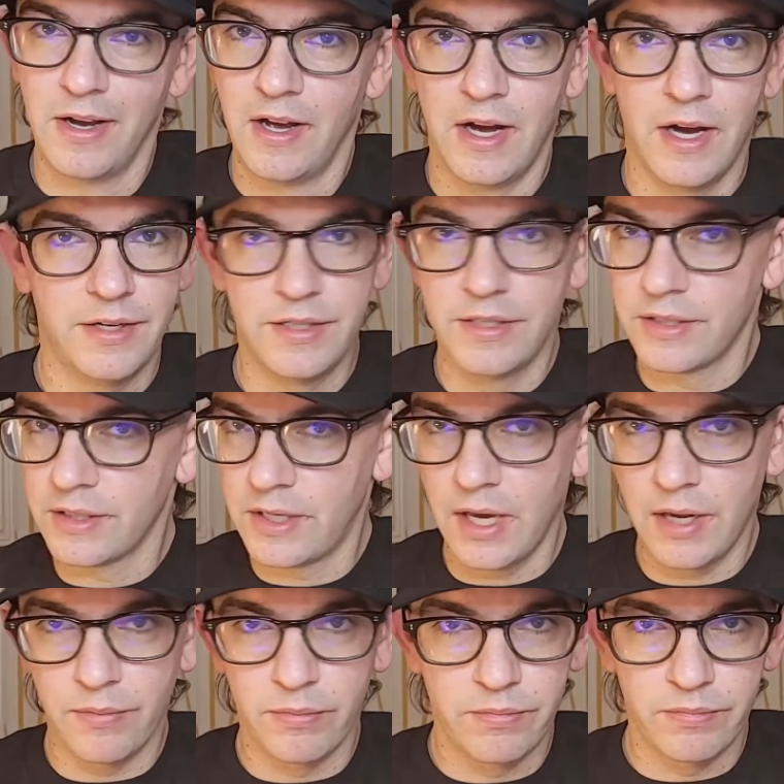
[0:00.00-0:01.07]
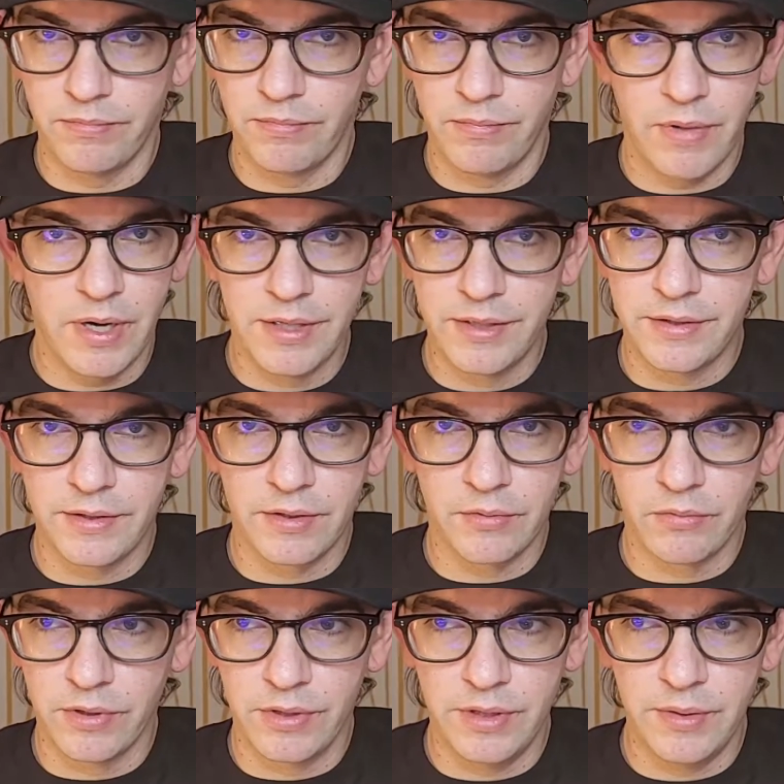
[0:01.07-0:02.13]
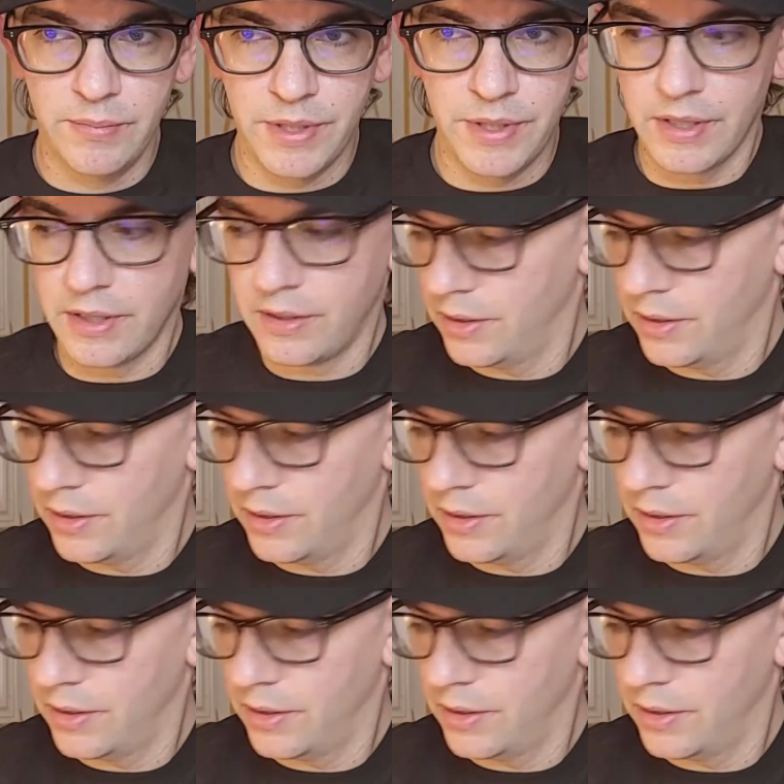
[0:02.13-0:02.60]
I didn't get anything really big.